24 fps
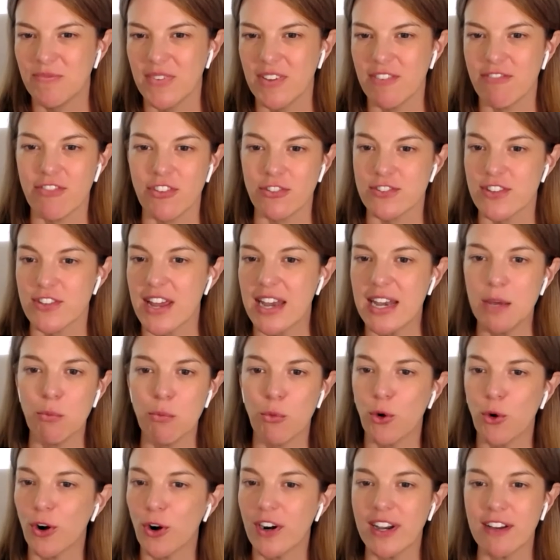If there's any
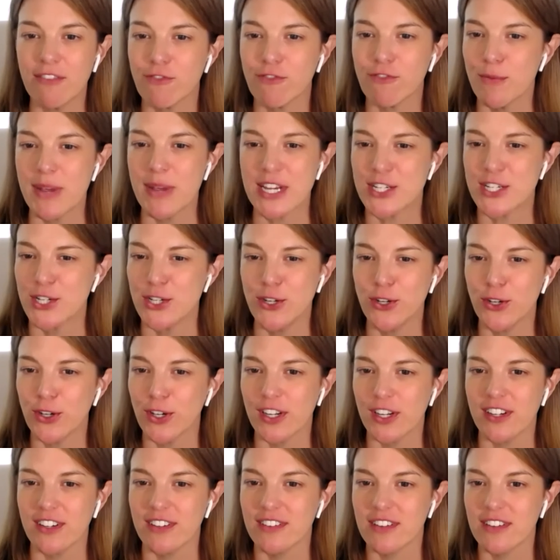more information you
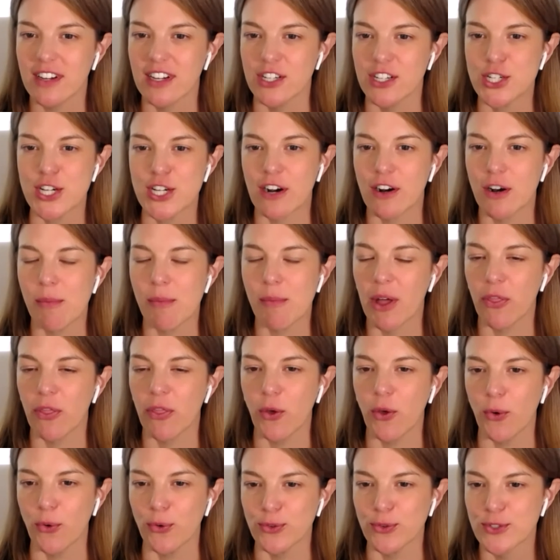can share about
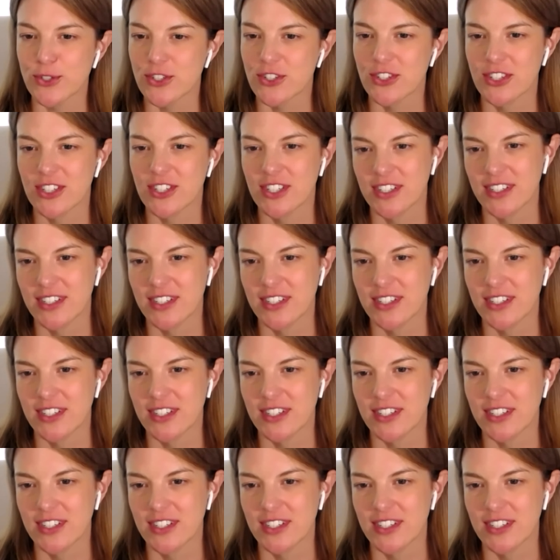those.